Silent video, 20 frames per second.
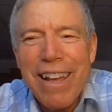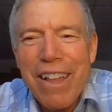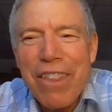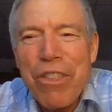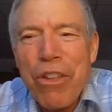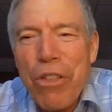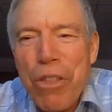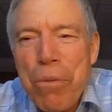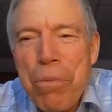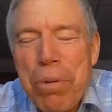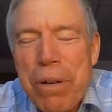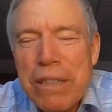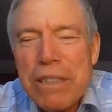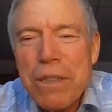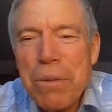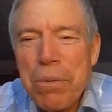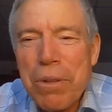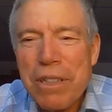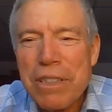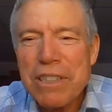though the
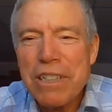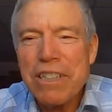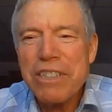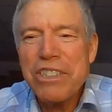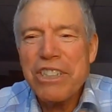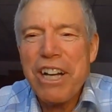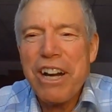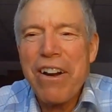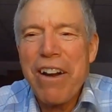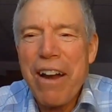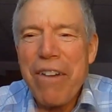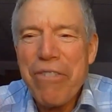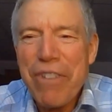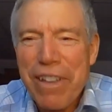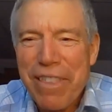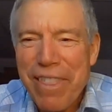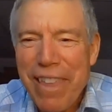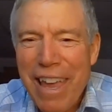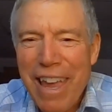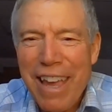principle is to share
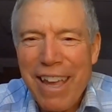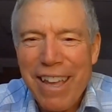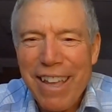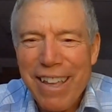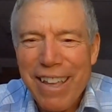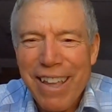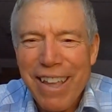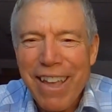everything,